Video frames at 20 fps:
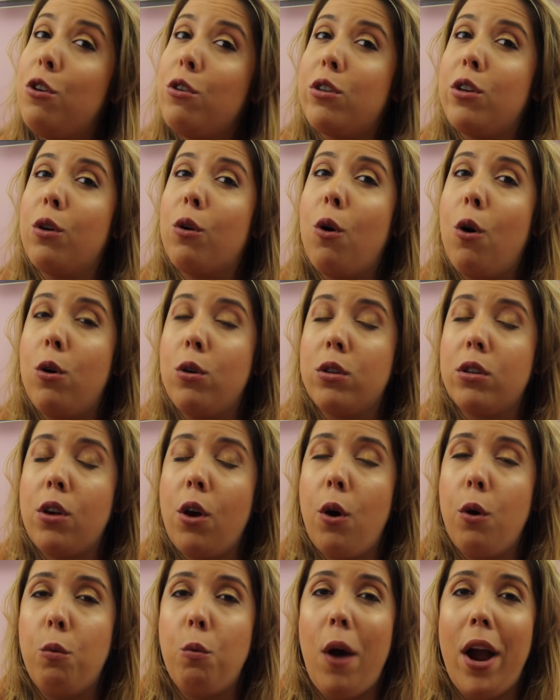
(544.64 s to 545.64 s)
use Nicole's
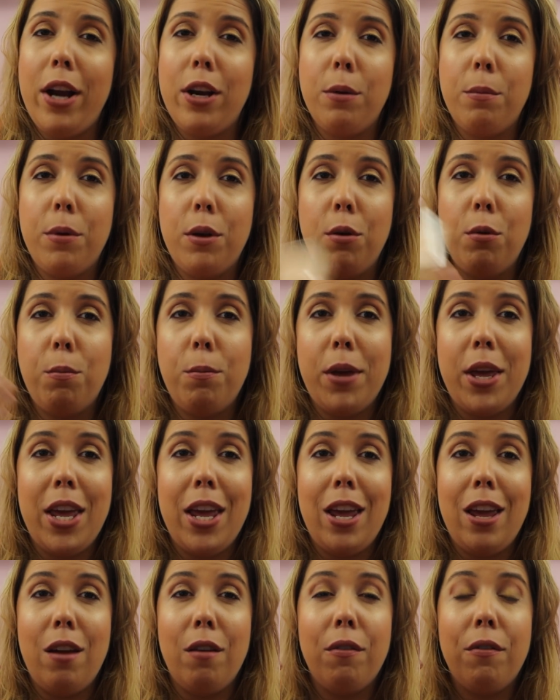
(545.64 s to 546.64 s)
code
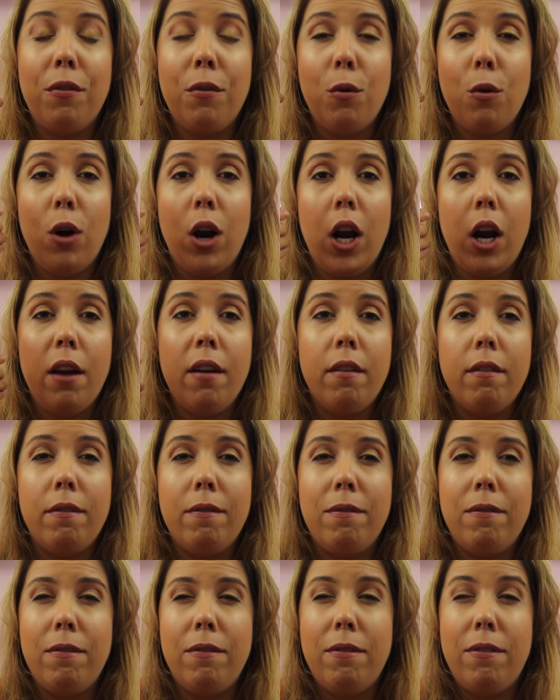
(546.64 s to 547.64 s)
YWP for
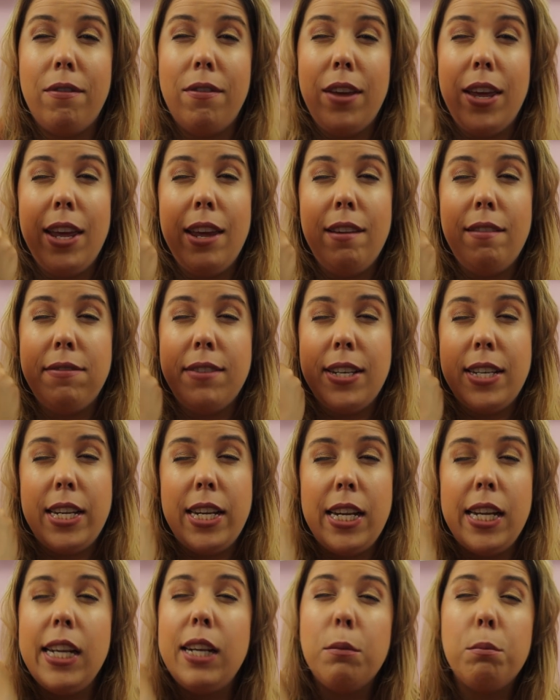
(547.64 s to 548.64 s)

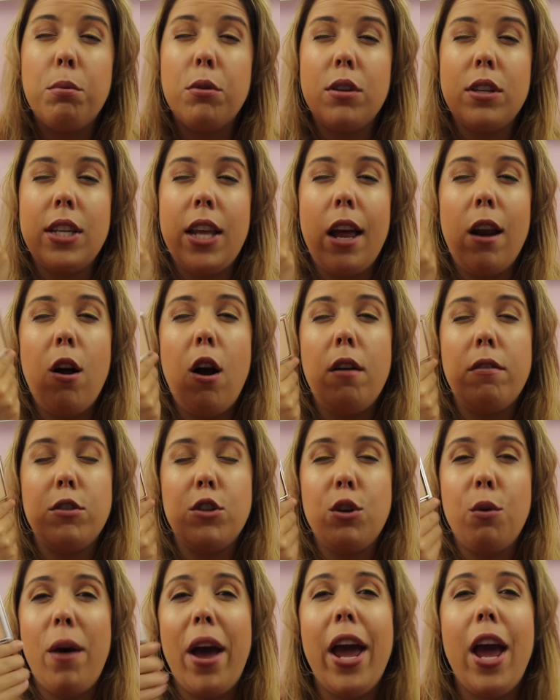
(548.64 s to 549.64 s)
15% off
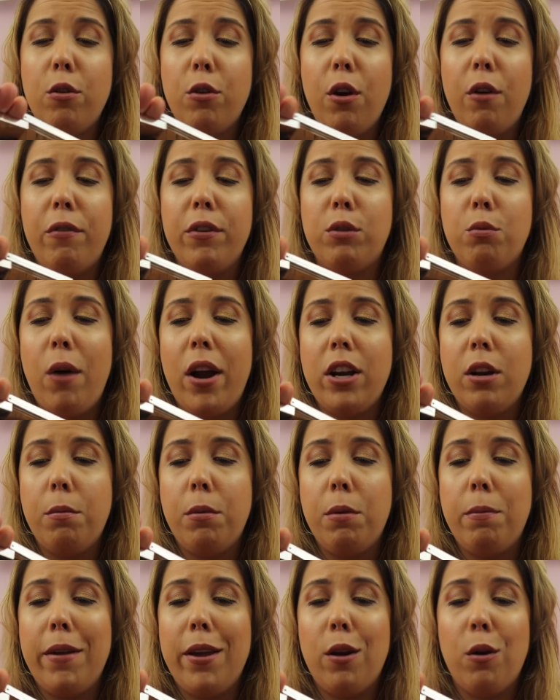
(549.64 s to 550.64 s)
Jouer. I don't know if it's
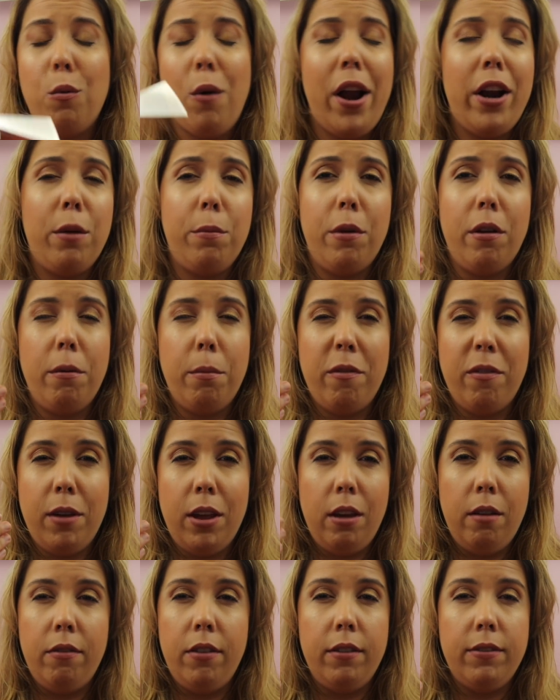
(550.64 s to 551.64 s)
YWP or
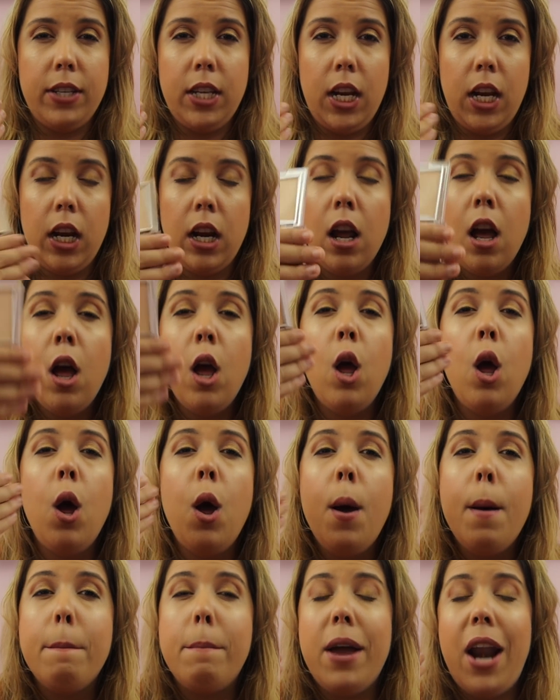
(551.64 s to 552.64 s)
YWP 15.
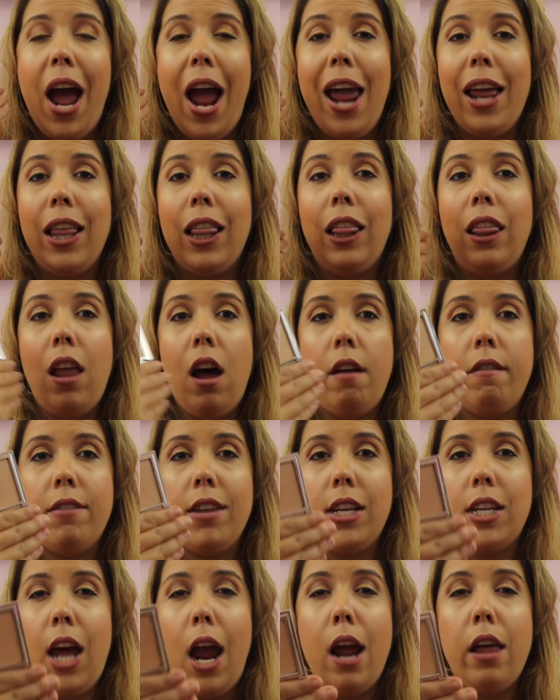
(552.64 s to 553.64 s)
But I love
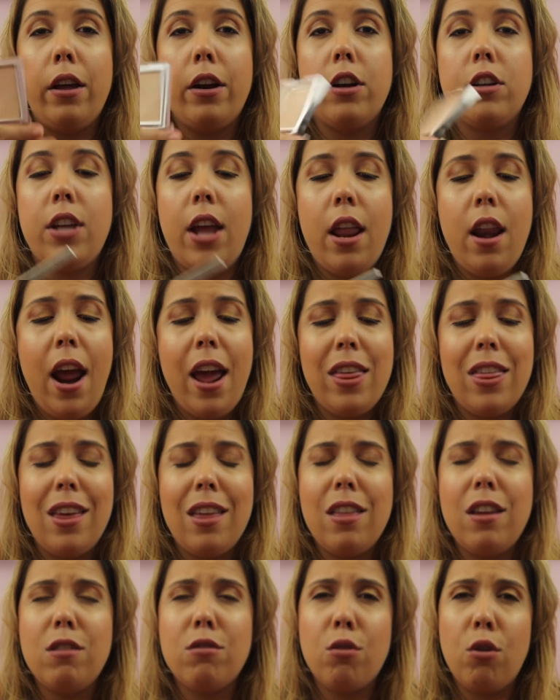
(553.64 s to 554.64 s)
these highlighters, and I
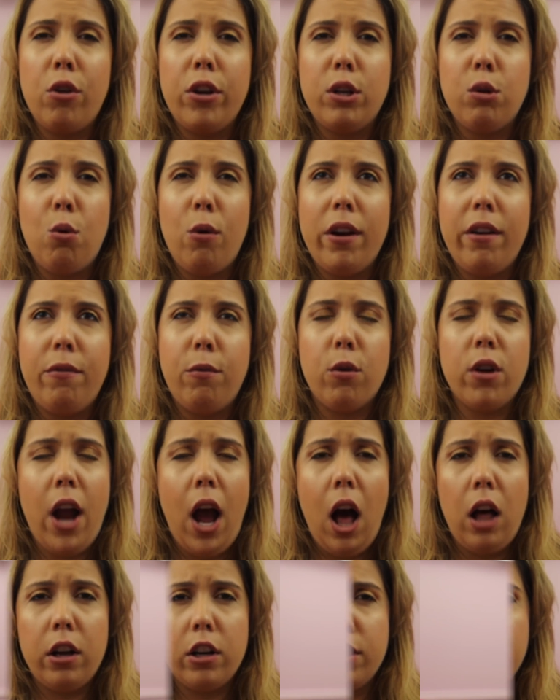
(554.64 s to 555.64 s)
think these are only
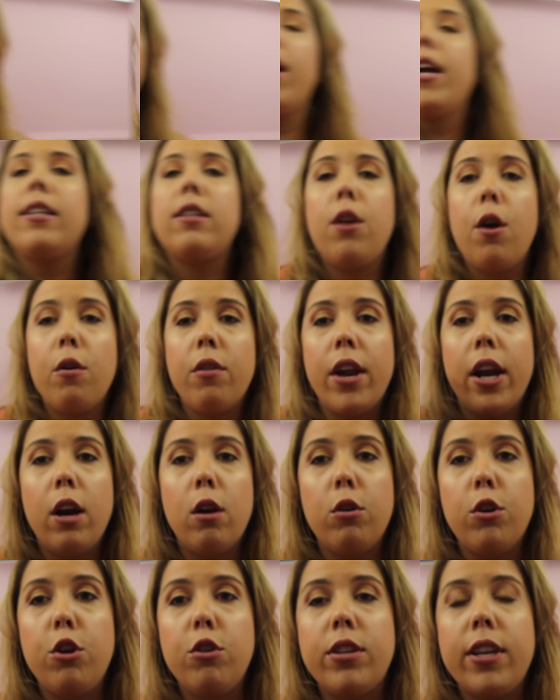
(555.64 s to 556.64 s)
$24. You guys know that I
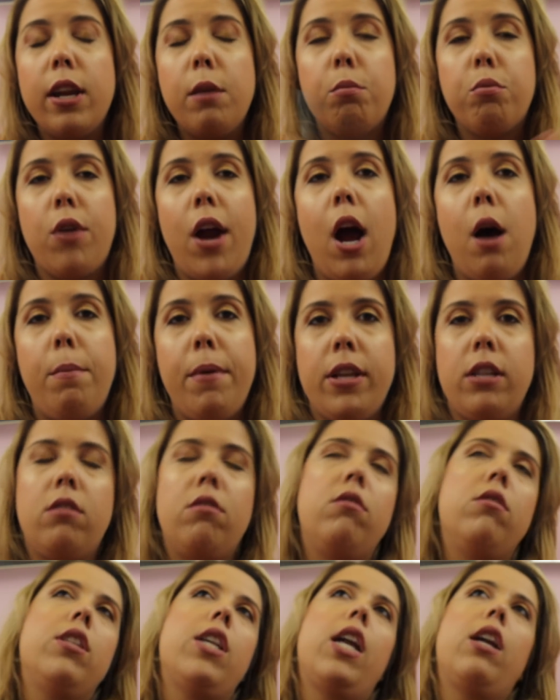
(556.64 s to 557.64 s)
don't use any brow
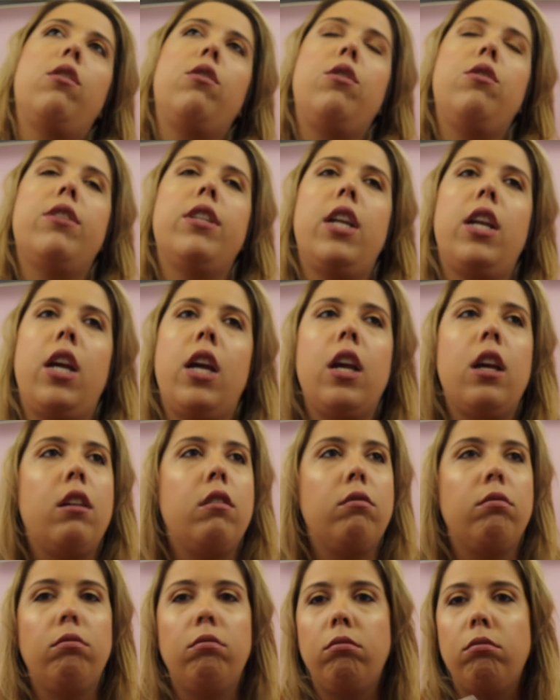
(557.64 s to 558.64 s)
pencils, I don't use
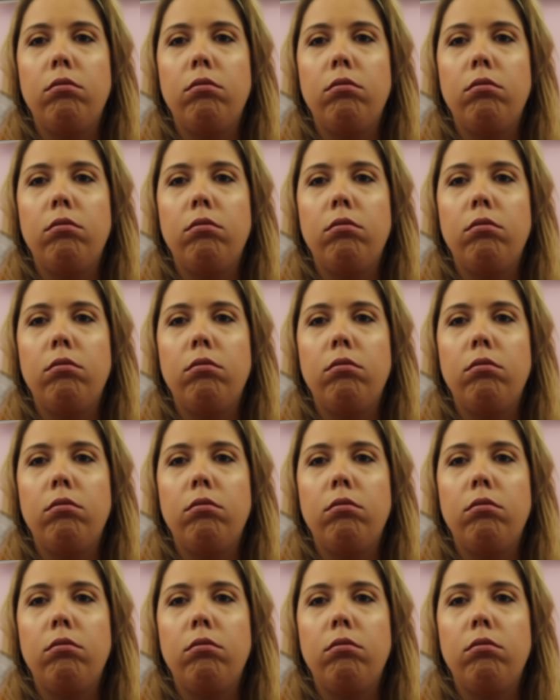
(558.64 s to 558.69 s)
any